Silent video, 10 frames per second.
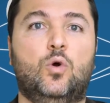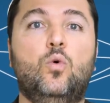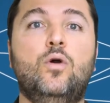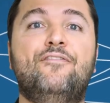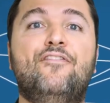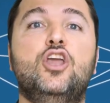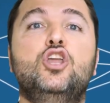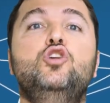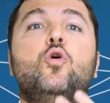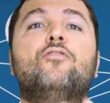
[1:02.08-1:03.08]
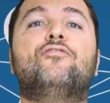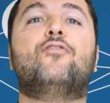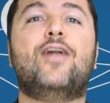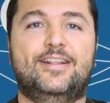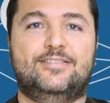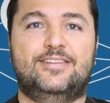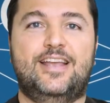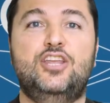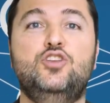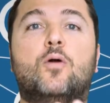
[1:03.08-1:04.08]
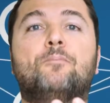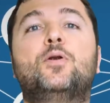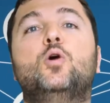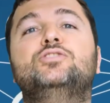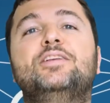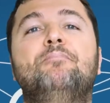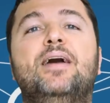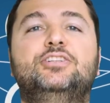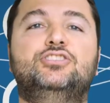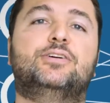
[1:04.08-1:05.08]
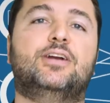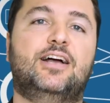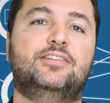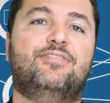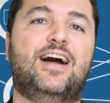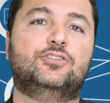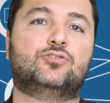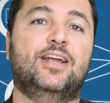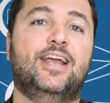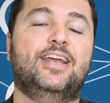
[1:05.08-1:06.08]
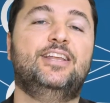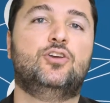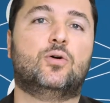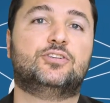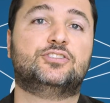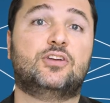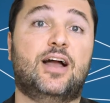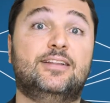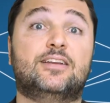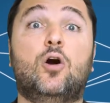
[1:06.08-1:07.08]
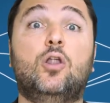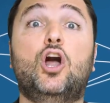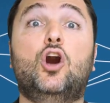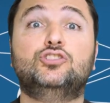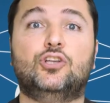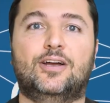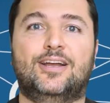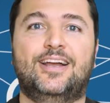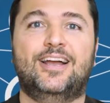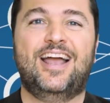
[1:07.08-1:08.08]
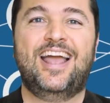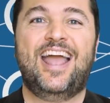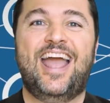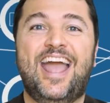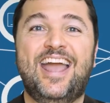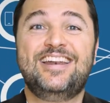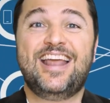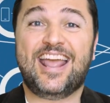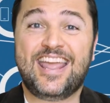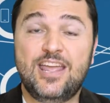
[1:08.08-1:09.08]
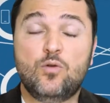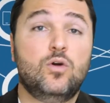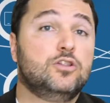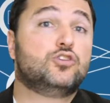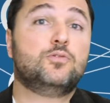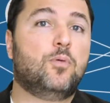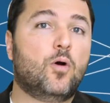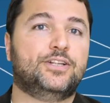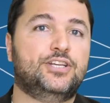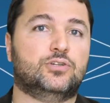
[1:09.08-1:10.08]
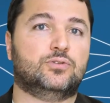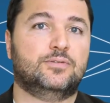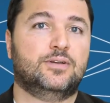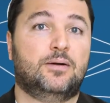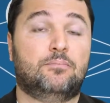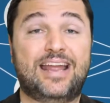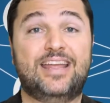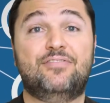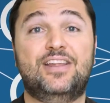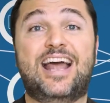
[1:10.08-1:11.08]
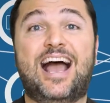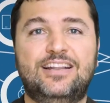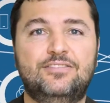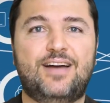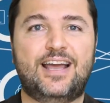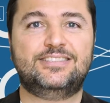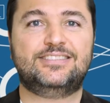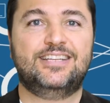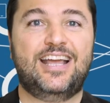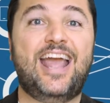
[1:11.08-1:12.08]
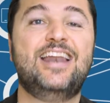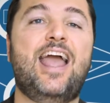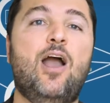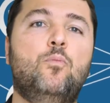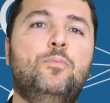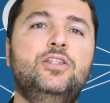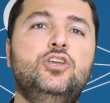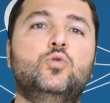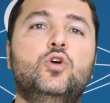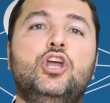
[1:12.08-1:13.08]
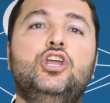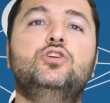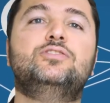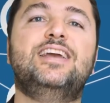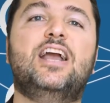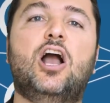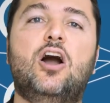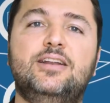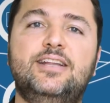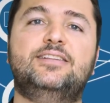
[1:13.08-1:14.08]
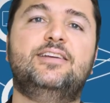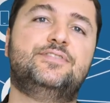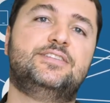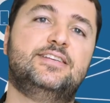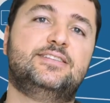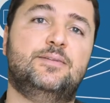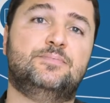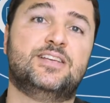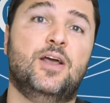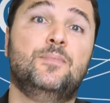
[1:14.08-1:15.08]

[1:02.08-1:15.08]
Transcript: with your friend, your project manager advisor in the other side called Otto. And he will support you by giving advice and helping you using cognitive systems